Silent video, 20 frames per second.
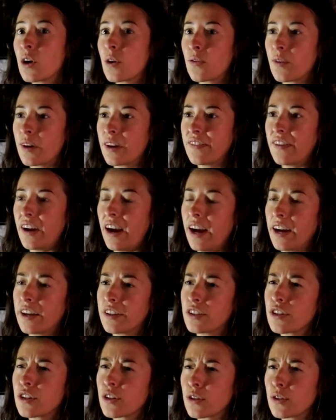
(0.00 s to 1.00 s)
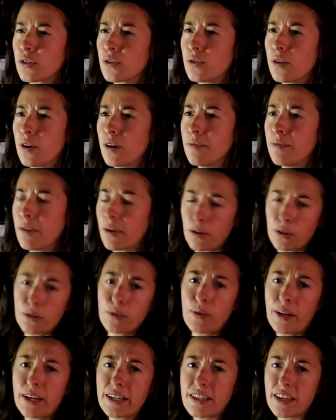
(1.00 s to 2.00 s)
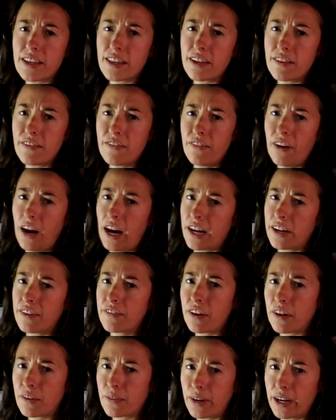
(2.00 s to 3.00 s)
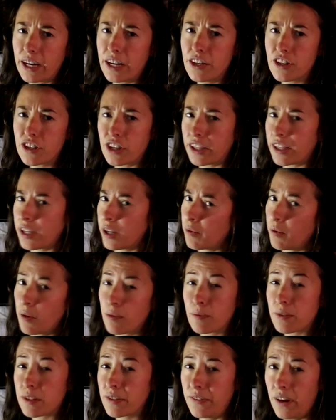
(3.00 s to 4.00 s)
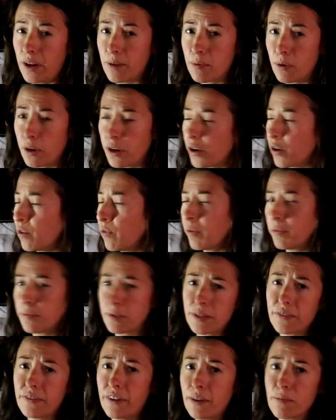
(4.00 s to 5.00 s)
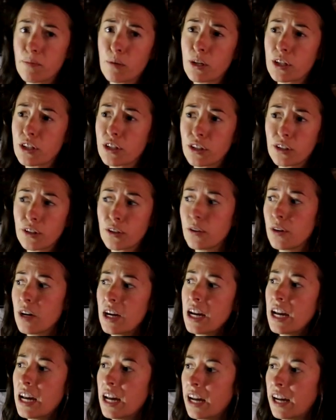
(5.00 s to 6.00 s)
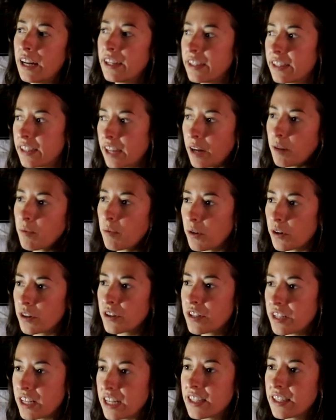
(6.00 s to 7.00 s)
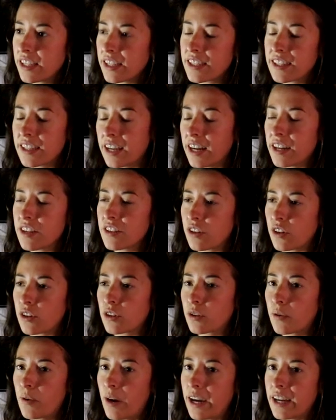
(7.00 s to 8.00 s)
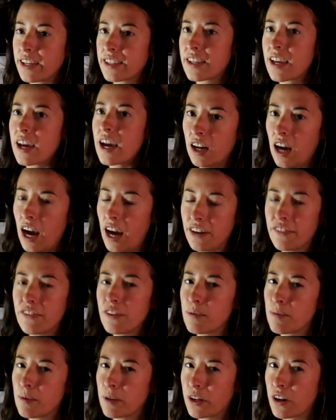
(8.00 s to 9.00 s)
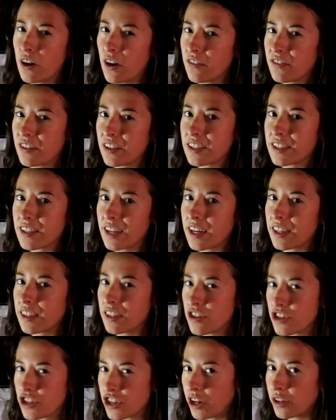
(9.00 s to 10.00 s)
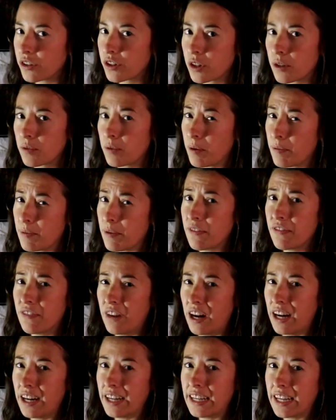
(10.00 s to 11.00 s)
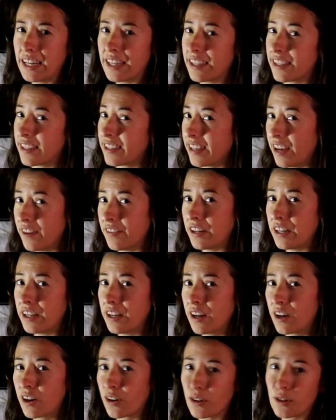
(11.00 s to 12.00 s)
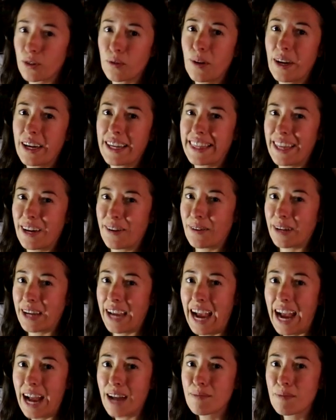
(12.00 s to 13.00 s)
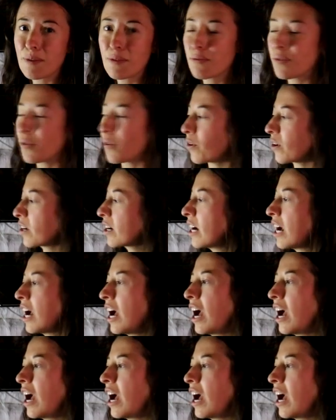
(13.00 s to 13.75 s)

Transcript: We've had two earthquakes in the 5 range. I think one was a 5.0 one was a 5.2, and they were decent sized earthquakes. I feel pretty confident saying this shelter would be fine in the 7 earthquake that we had before.